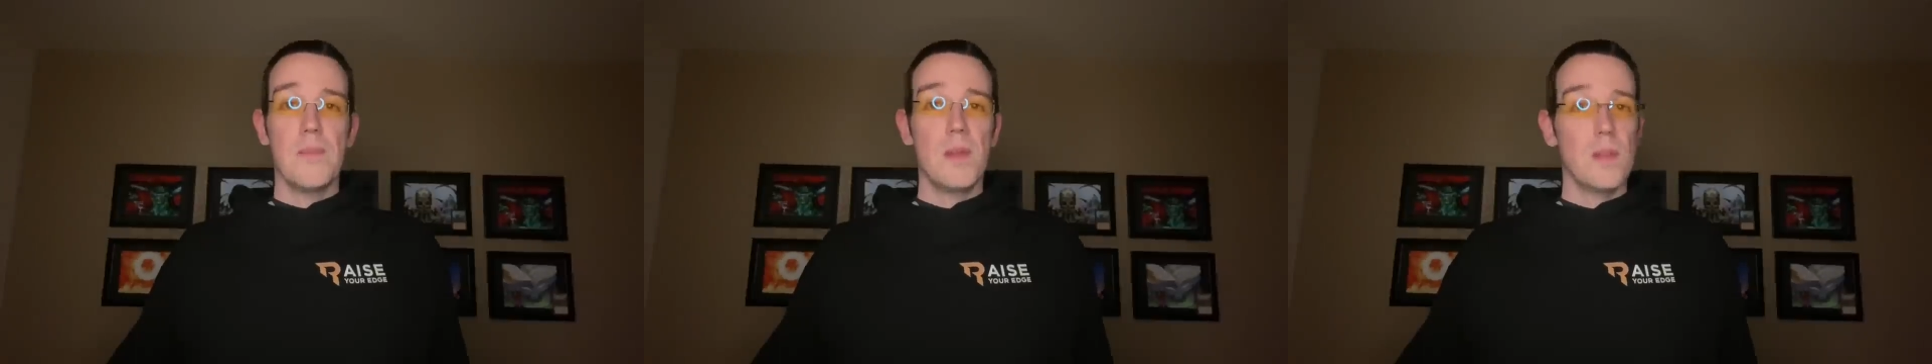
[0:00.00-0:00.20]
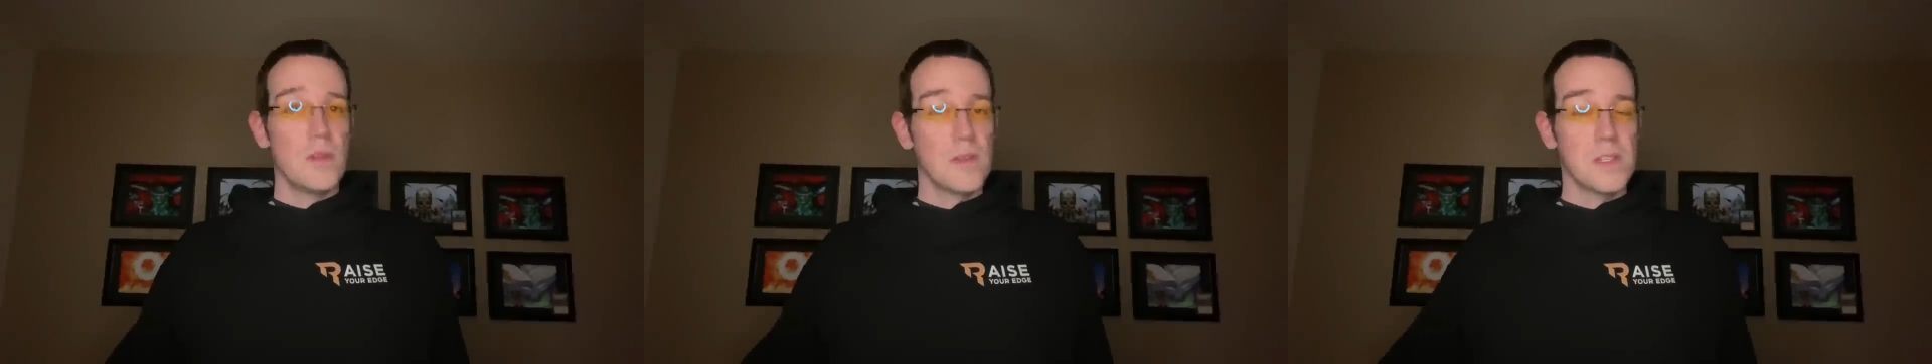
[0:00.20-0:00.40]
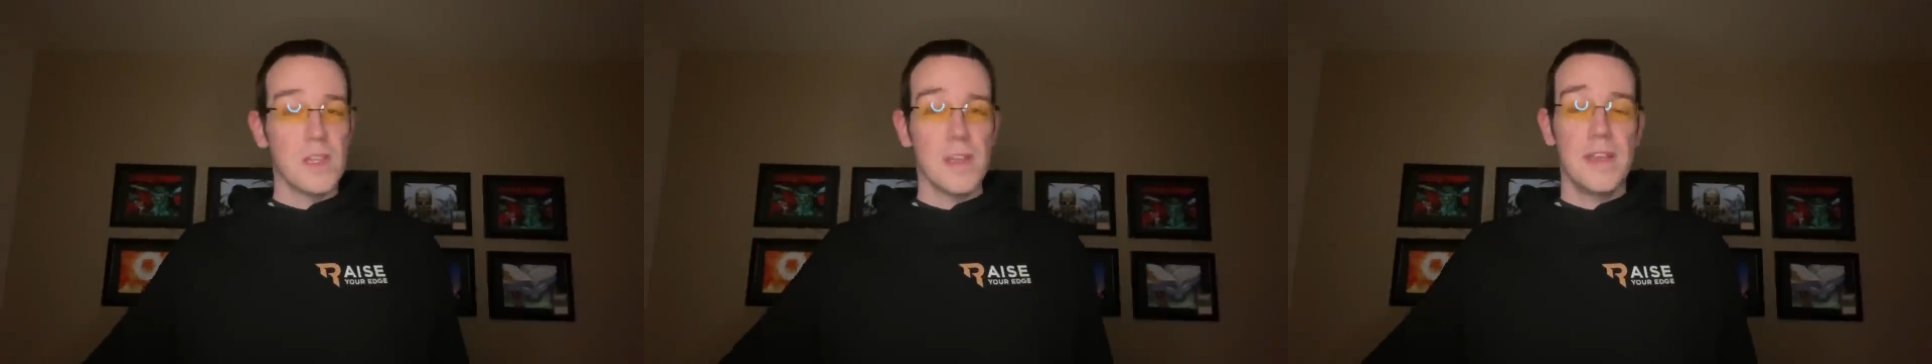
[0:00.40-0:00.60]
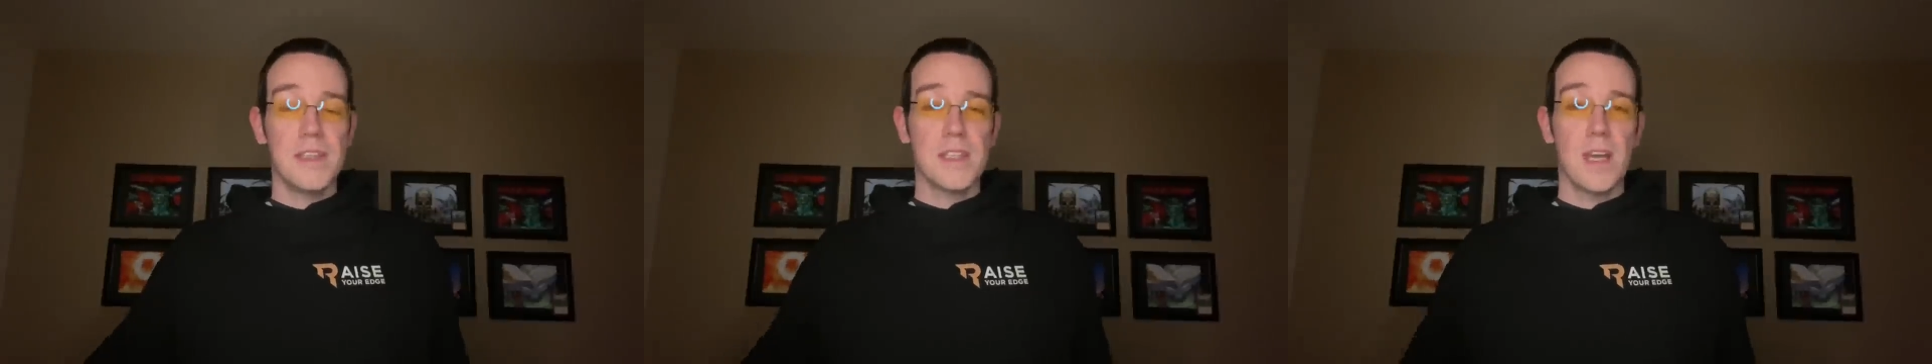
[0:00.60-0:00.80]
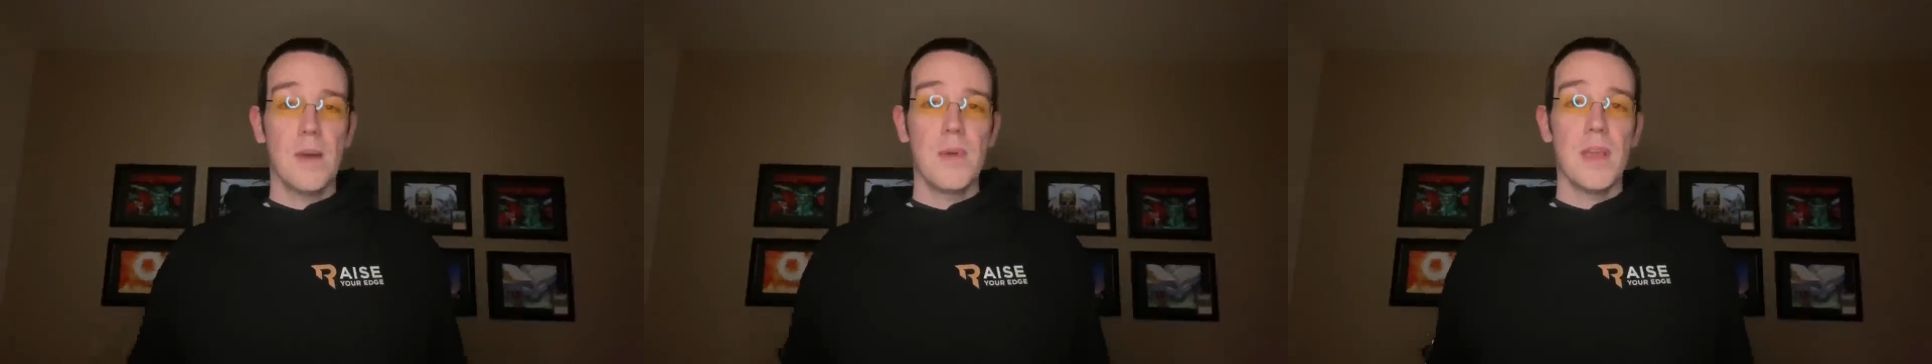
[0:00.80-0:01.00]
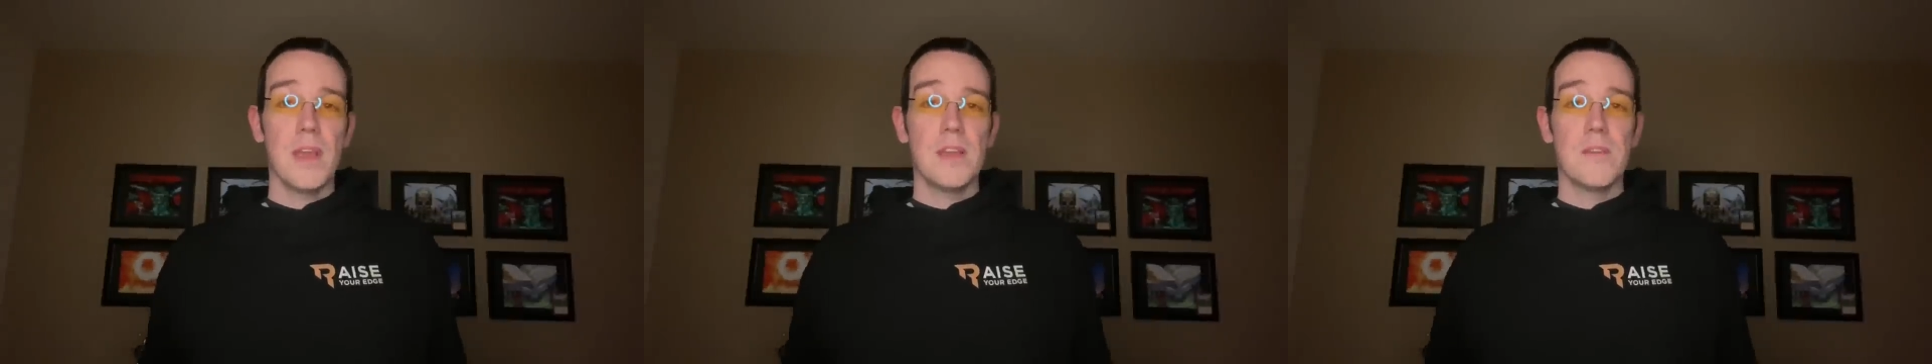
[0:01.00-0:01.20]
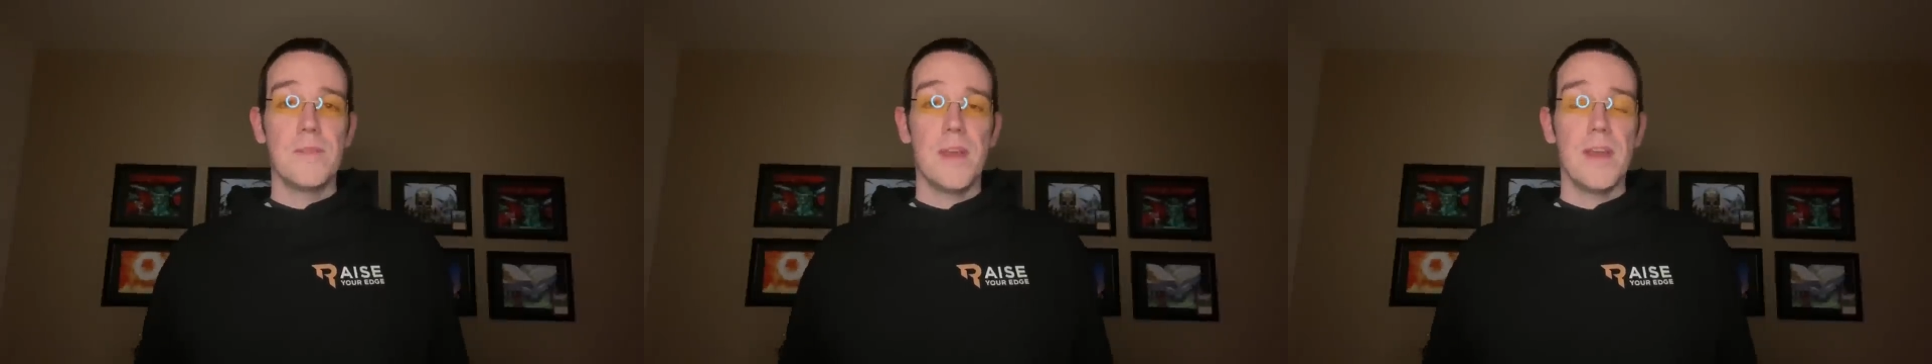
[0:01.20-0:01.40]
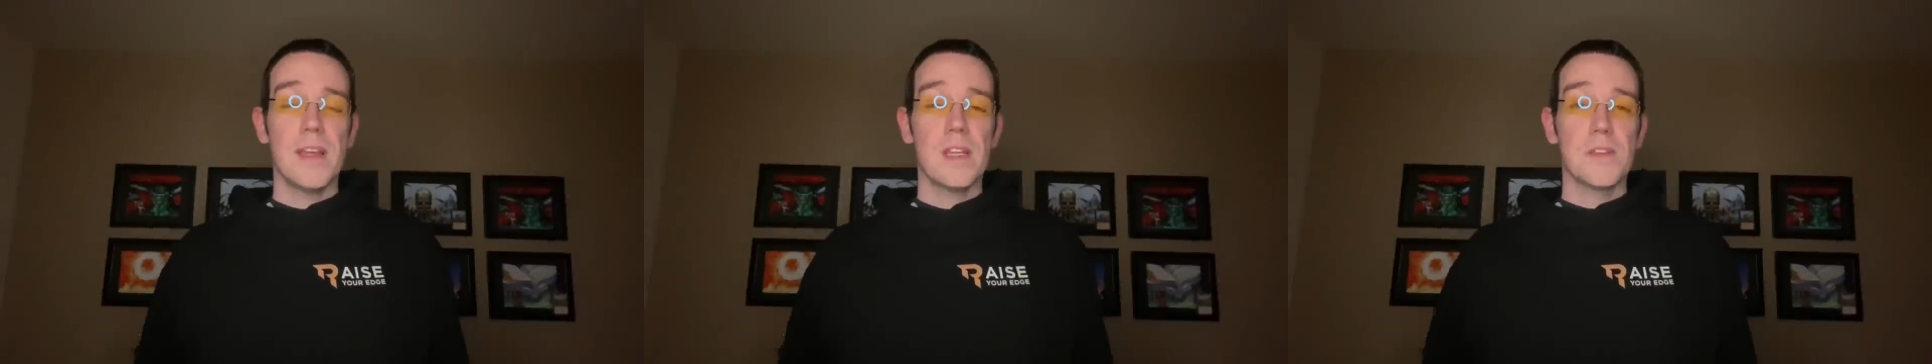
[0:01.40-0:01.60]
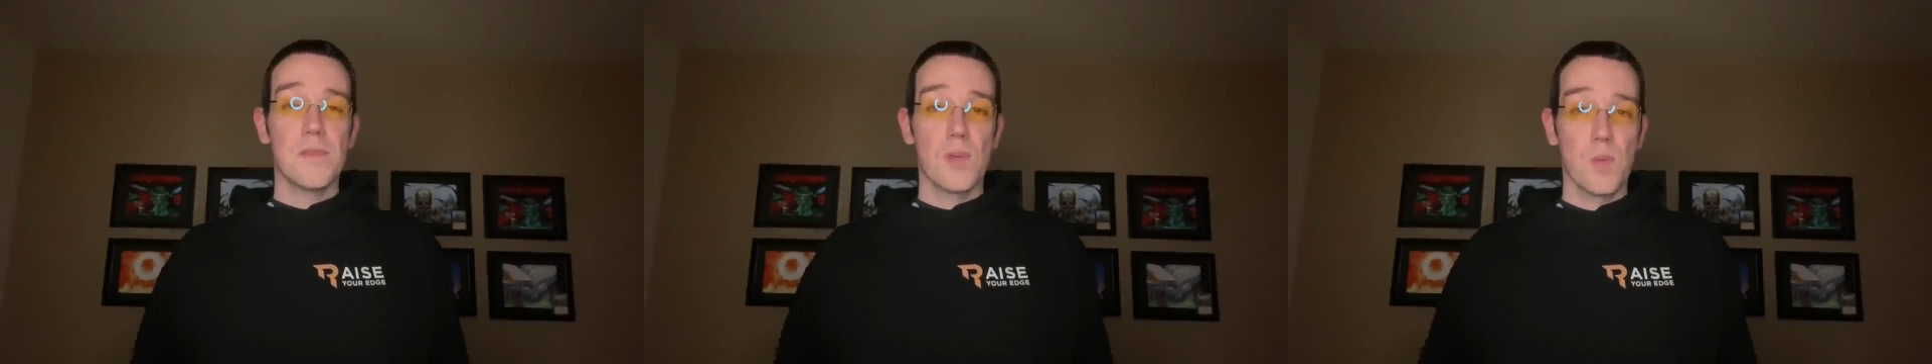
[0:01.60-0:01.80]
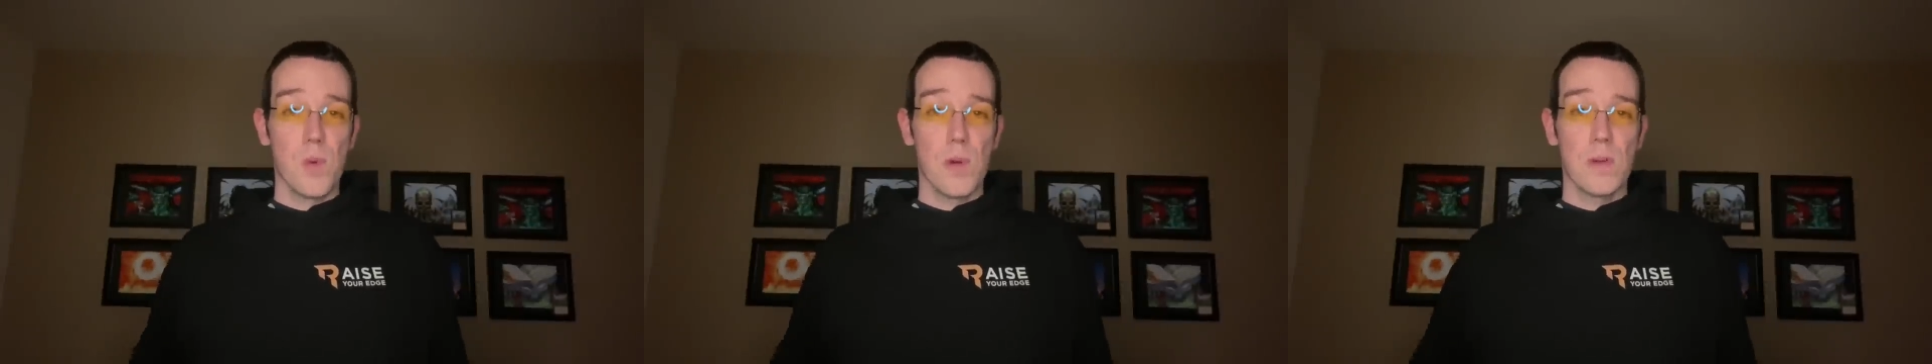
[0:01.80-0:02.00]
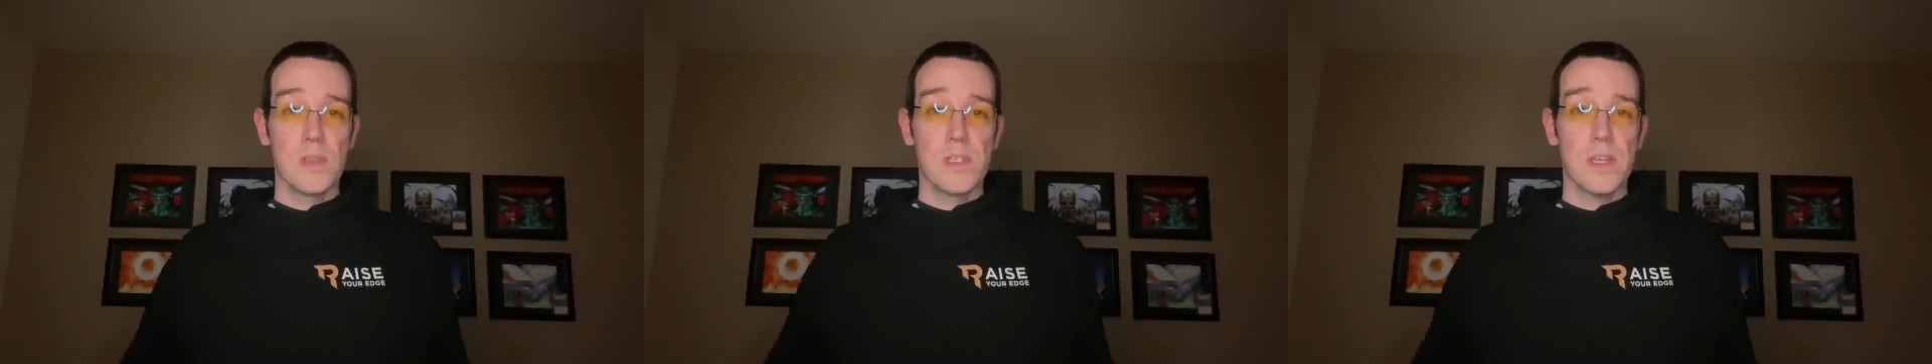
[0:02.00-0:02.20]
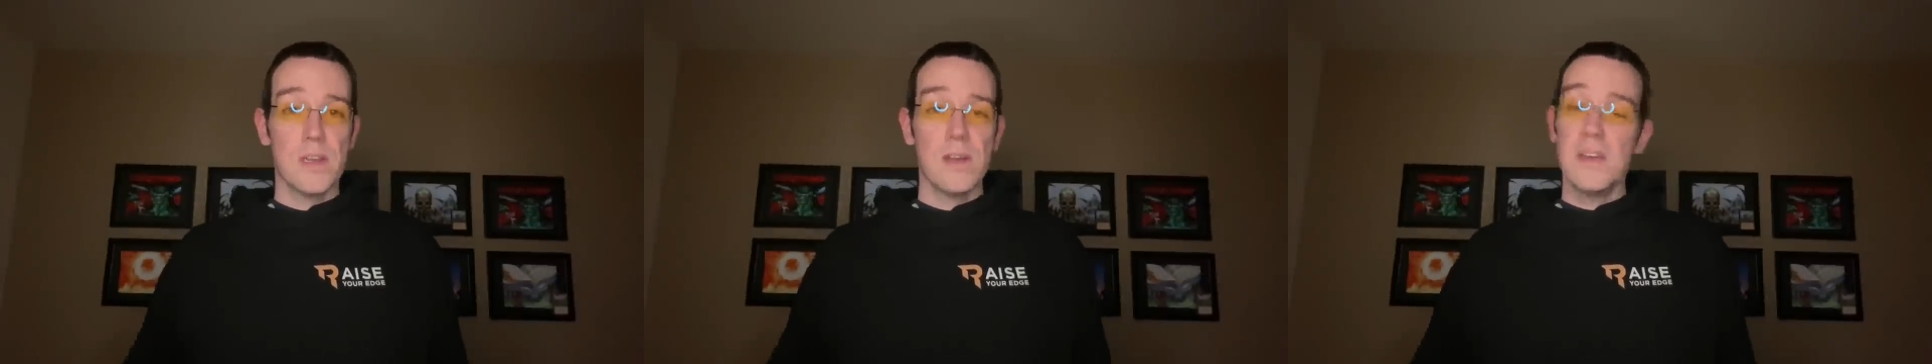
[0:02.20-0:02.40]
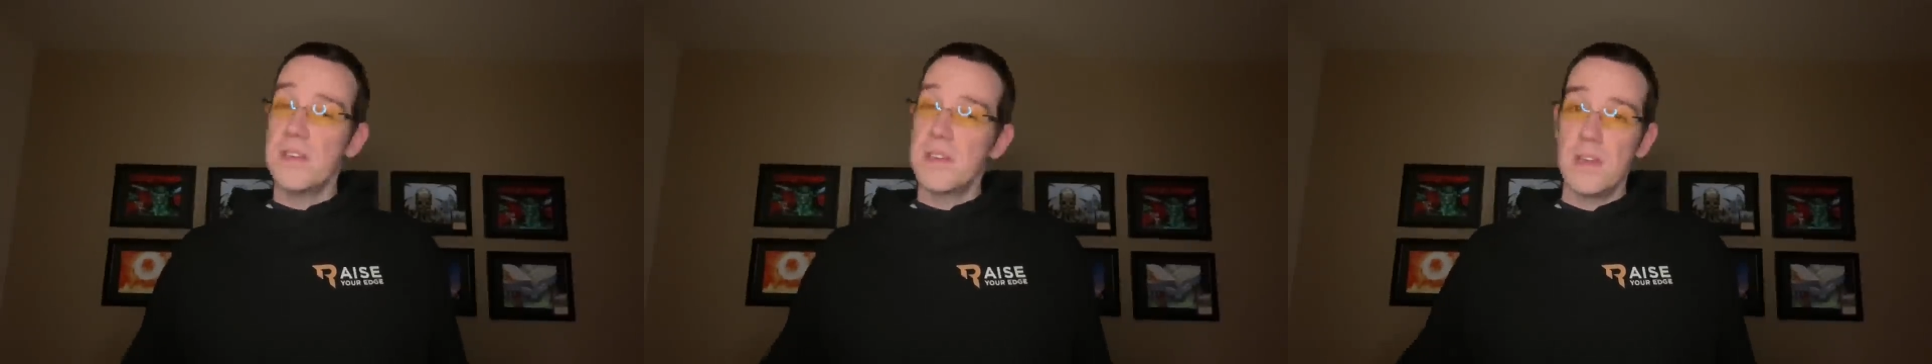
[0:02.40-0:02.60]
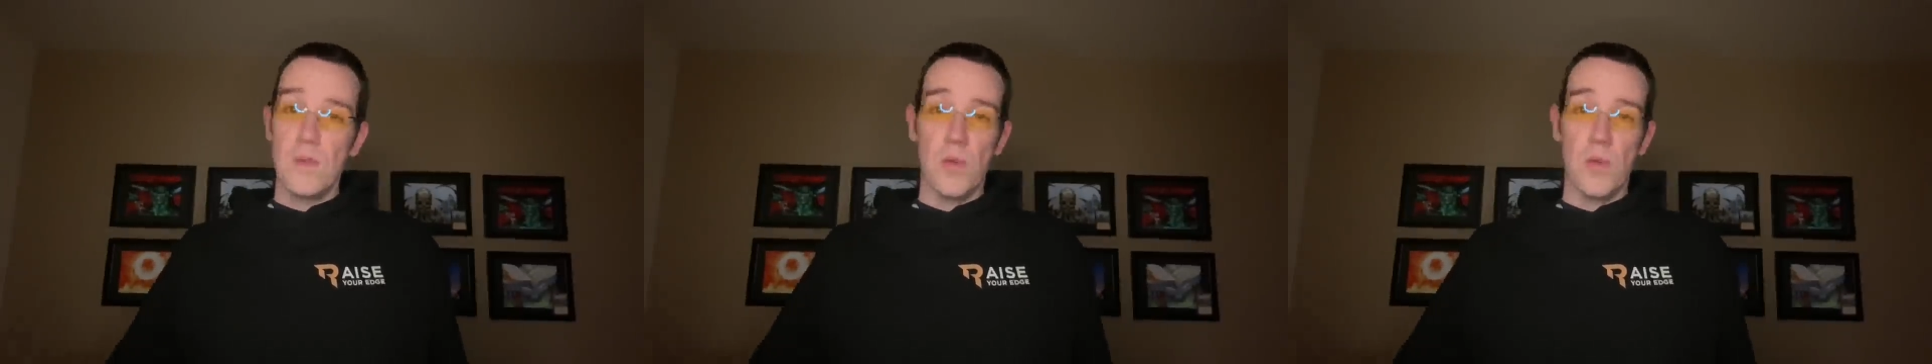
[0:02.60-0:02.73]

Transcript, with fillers: It looks like he's coming into Vegas for the World Series.